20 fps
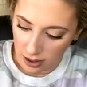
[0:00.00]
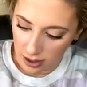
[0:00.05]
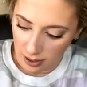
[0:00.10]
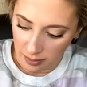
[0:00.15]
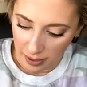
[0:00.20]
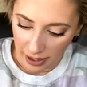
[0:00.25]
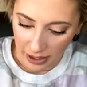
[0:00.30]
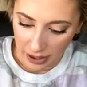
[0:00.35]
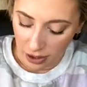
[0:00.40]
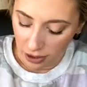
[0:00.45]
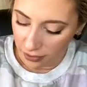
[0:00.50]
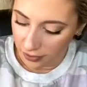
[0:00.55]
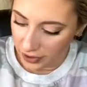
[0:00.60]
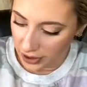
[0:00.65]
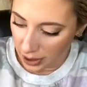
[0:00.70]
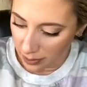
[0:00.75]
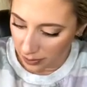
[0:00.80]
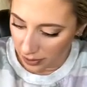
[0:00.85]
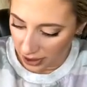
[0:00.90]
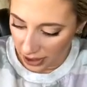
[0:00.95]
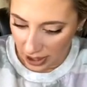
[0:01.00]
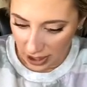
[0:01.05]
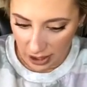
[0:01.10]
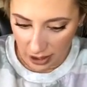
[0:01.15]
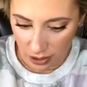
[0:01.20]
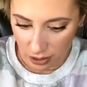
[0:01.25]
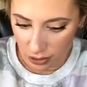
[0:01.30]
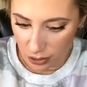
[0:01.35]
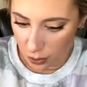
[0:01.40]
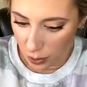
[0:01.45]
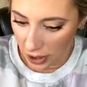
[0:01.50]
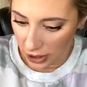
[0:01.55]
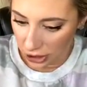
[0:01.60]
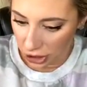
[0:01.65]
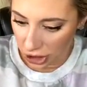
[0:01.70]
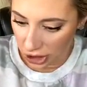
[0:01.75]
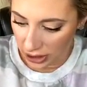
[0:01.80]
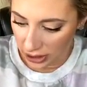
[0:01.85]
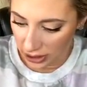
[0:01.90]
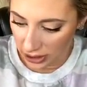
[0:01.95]
Anybody know off the top of their head who's
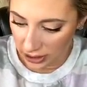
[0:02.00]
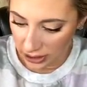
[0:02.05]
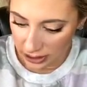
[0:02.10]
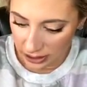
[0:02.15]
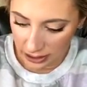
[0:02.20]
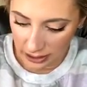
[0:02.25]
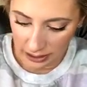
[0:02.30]
watching?